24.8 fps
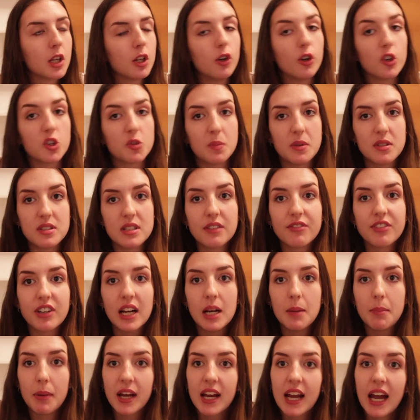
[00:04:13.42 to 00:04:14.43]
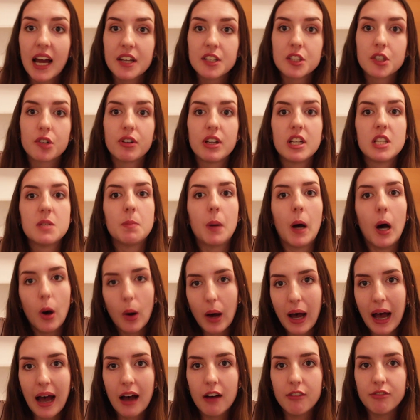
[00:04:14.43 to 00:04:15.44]
not specifically by categories, but I'll
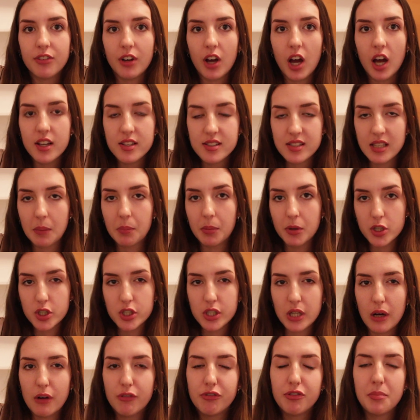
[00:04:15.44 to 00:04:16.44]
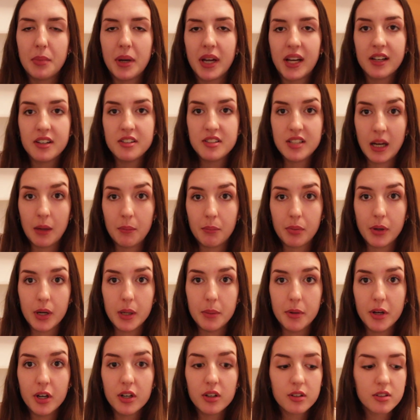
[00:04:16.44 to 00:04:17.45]
have a separate shelf for my contemporary
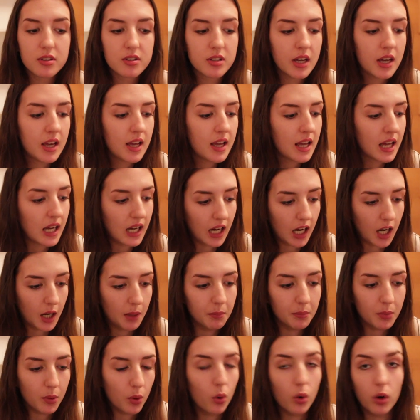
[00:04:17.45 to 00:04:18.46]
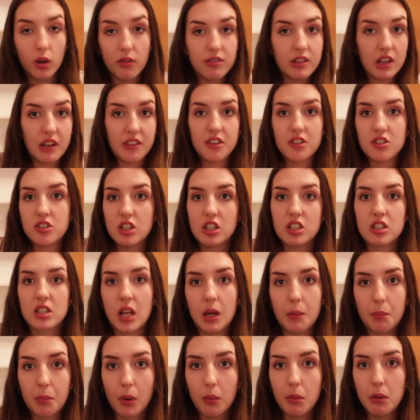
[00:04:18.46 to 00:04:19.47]
books. Um, but all of the others are just
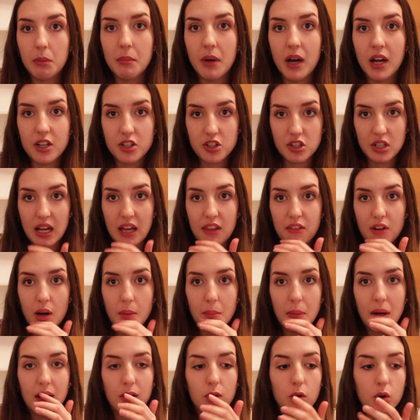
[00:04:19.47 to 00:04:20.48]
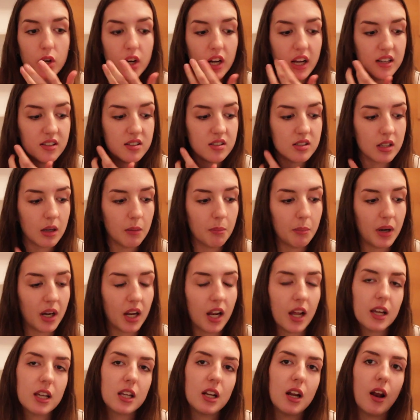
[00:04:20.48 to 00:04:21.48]
going to probably merge together. I might organise some by
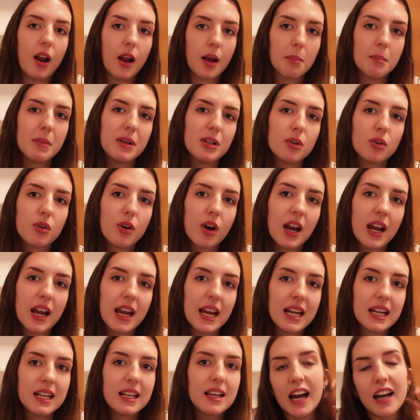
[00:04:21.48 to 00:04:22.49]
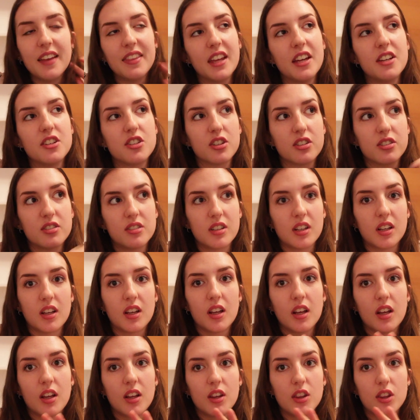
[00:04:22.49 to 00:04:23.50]
like, you know, like middle grade and then just
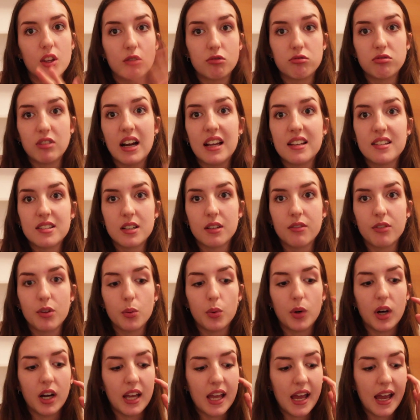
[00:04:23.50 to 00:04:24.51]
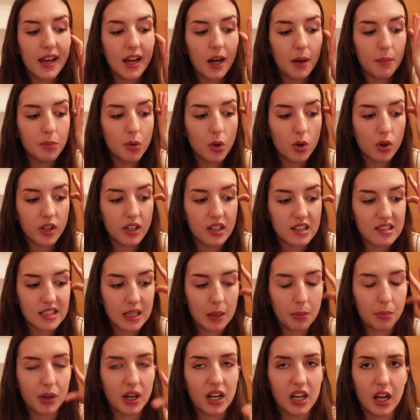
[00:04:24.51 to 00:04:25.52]
the rest of the YA. I'm not going to
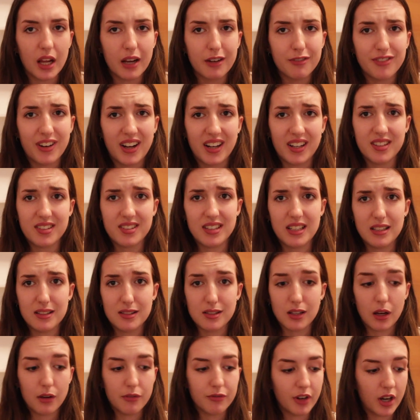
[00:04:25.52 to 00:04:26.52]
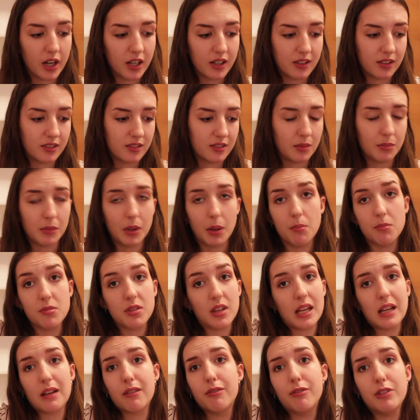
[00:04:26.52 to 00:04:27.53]
separate like fantasy and sci-fi because sometimes
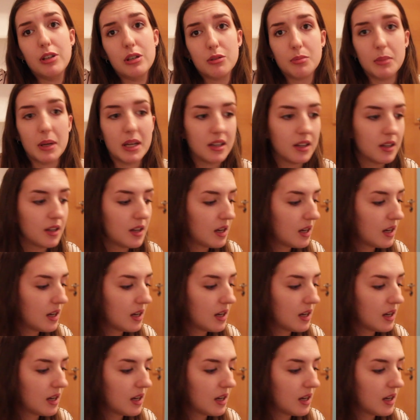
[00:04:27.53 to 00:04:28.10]
they confuse me.